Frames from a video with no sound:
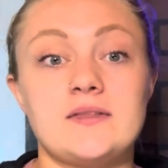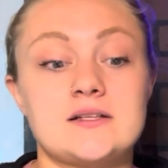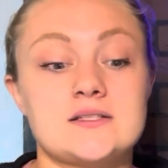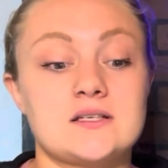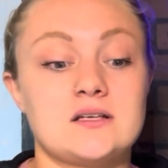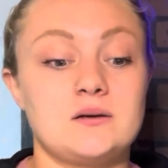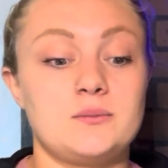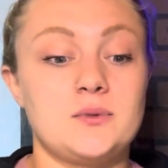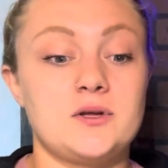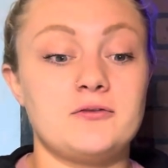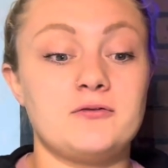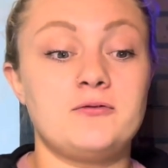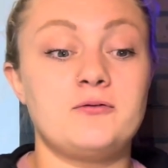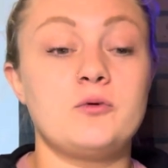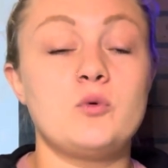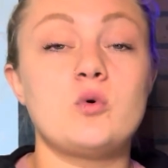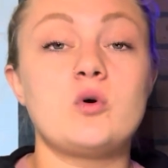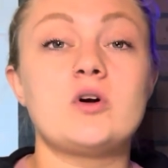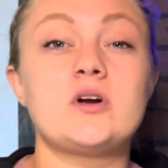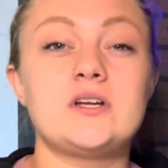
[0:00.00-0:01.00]
That's going to be
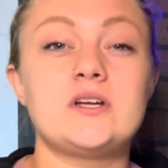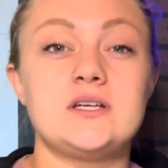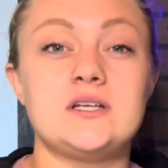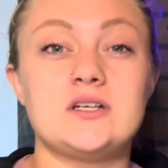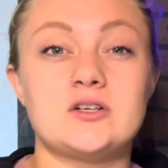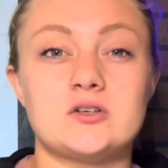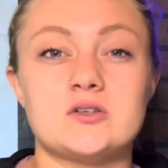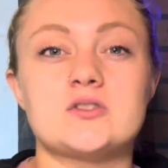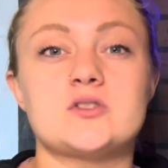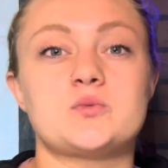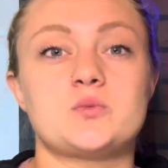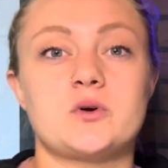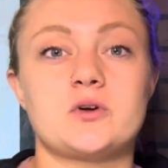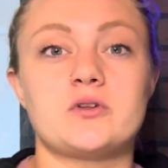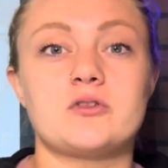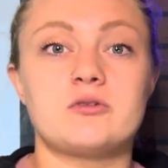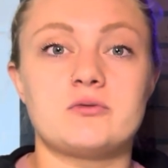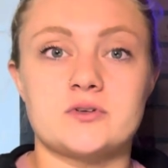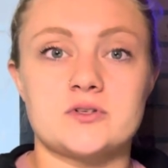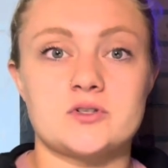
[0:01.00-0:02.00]
4 years
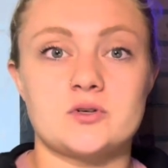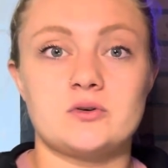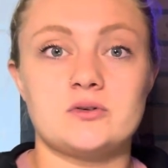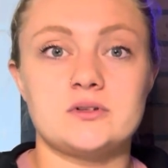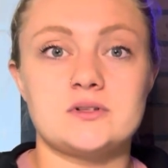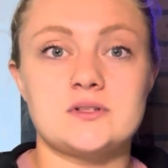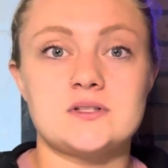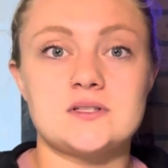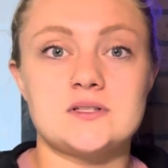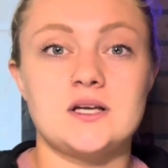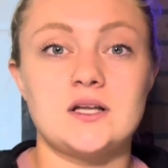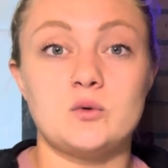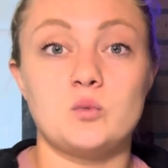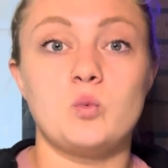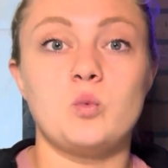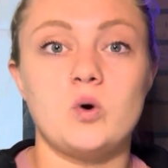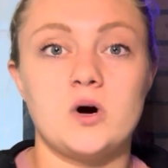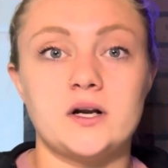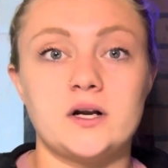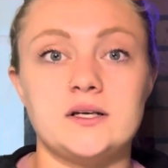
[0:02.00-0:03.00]
worth of results
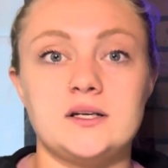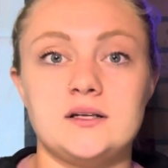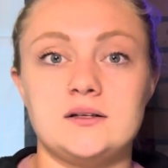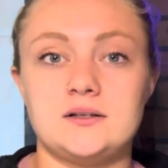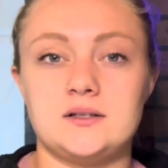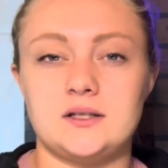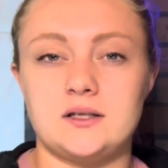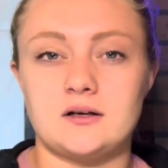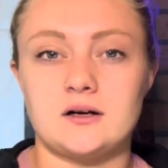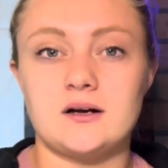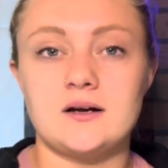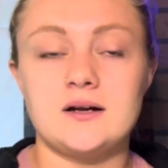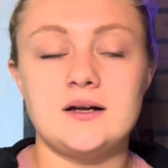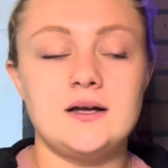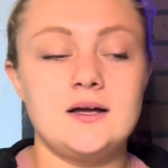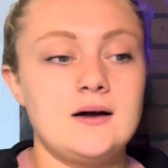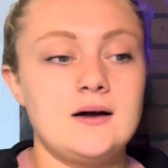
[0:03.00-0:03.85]
in 1 year.